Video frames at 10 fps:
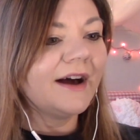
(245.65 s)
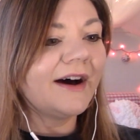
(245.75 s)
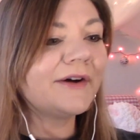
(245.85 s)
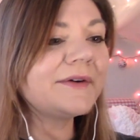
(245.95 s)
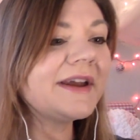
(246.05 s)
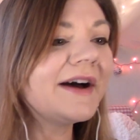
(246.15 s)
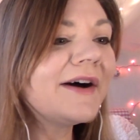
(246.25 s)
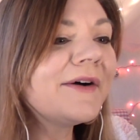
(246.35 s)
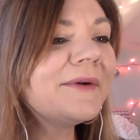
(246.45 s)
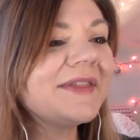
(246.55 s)
Oh
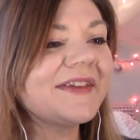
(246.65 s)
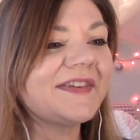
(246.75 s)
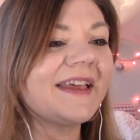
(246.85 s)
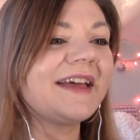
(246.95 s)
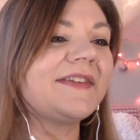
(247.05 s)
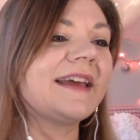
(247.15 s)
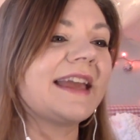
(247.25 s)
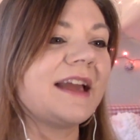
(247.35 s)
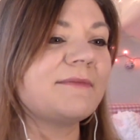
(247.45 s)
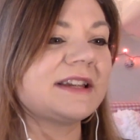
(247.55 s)
no, and this is they
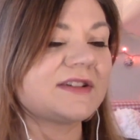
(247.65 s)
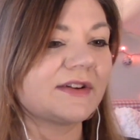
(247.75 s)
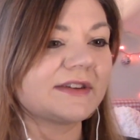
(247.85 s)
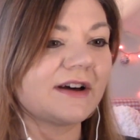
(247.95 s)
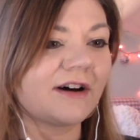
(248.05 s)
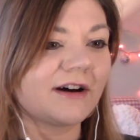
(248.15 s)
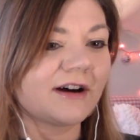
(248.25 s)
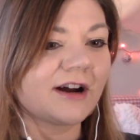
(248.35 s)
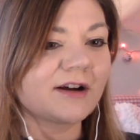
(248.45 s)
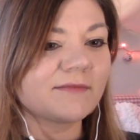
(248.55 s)
came and took the
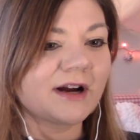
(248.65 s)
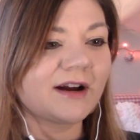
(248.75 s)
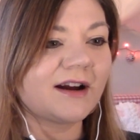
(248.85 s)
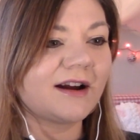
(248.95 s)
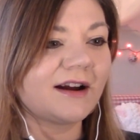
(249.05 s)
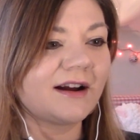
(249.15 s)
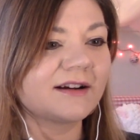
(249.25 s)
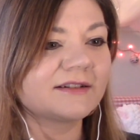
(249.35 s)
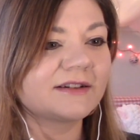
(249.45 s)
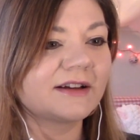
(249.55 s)

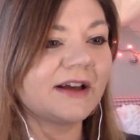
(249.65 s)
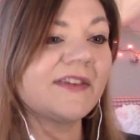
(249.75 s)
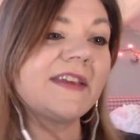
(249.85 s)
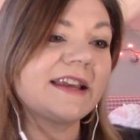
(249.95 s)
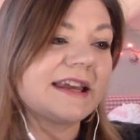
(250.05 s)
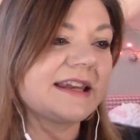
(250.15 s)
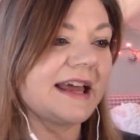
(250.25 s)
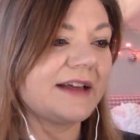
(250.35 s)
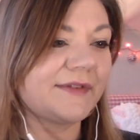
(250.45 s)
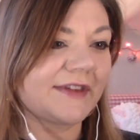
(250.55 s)
armor. Cause he didn't
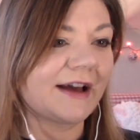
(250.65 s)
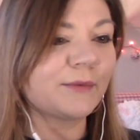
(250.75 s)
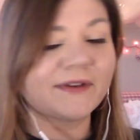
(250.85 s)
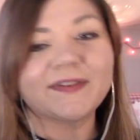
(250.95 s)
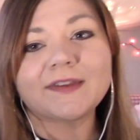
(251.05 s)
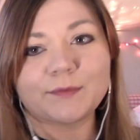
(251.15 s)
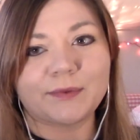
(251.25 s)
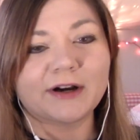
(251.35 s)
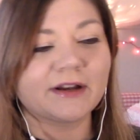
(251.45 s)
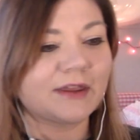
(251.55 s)
have that was the
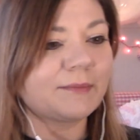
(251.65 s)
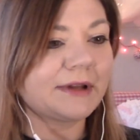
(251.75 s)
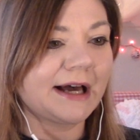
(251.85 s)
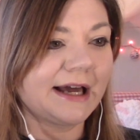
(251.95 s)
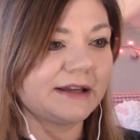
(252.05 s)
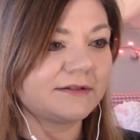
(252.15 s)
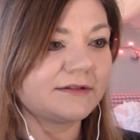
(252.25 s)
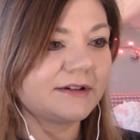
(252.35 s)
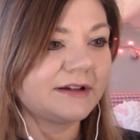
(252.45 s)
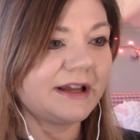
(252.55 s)
part of the plot
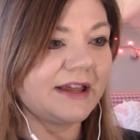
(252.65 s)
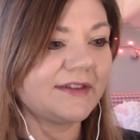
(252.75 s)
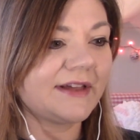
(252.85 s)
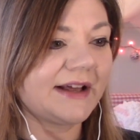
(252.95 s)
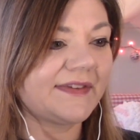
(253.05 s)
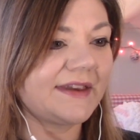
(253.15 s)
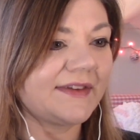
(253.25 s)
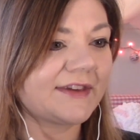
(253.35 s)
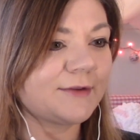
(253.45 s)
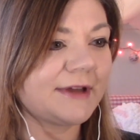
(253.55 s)
in the last
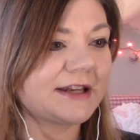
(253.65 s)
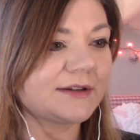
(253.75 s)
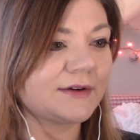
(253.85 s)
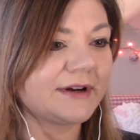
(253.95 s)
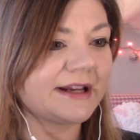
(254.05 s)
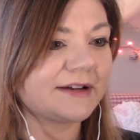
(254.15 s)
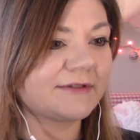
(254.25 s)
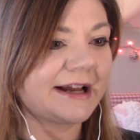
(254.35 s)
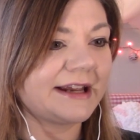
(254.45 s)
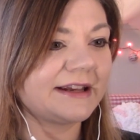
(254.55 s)
season of Mandalorian,
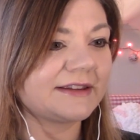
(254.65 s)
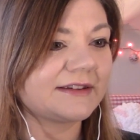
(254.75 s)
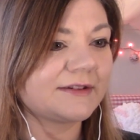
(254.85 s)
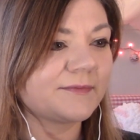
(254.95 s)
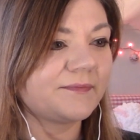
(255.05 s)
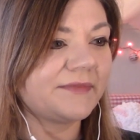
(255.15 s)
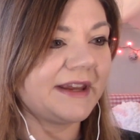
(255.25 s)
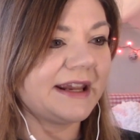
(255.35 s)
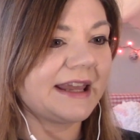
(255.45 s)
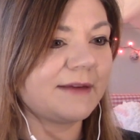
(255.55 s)
right? And
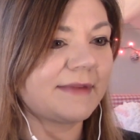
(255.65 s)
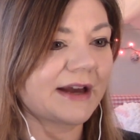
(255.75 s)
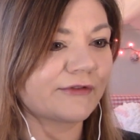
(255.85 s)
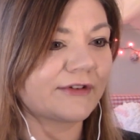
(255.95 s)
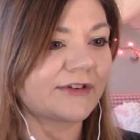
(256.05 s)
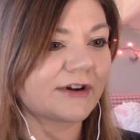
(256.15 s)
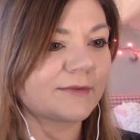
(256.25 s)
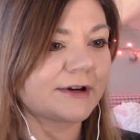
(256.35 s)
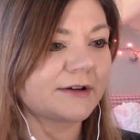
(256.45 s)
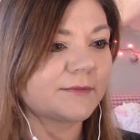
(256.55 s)
he came back for his
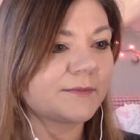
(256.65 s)
armor.